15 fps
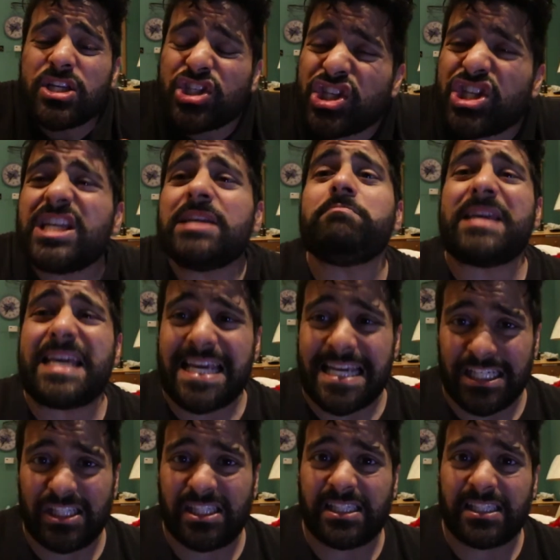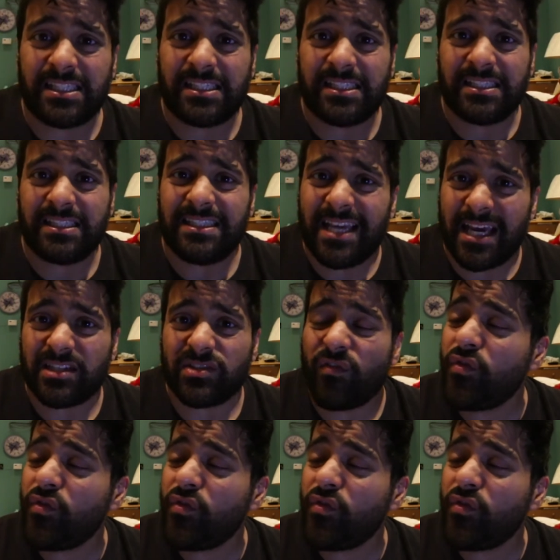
cheap eats Yes,